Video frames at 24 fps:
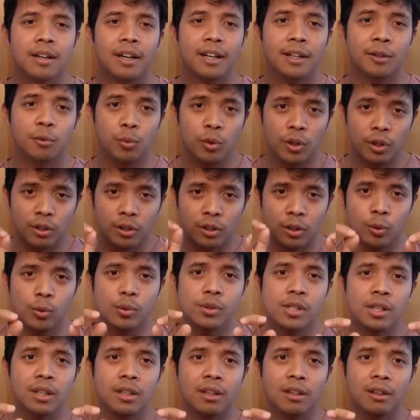And we're
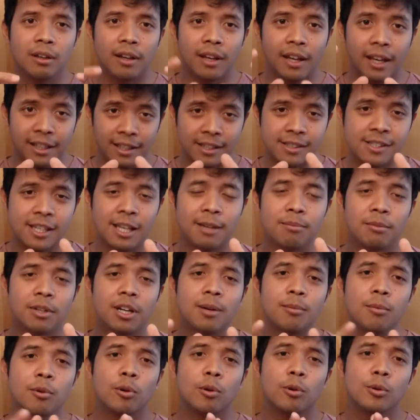losing, at the same
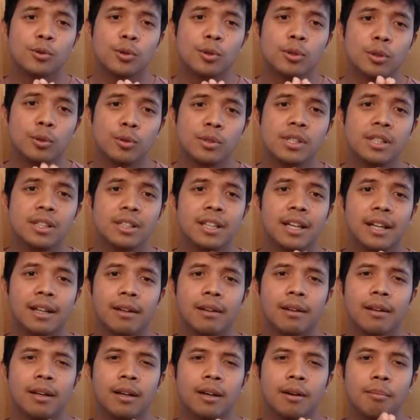time, we're also losing
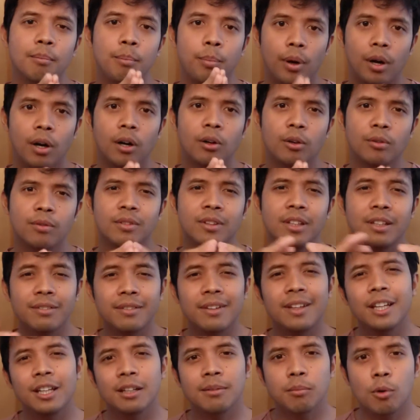that part of
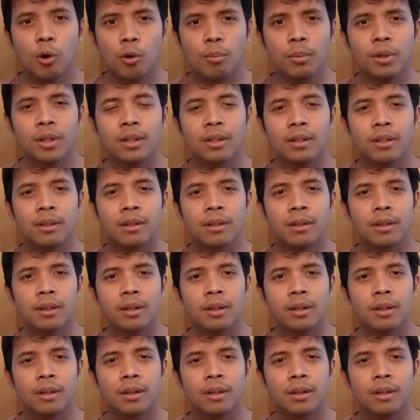living in the moment.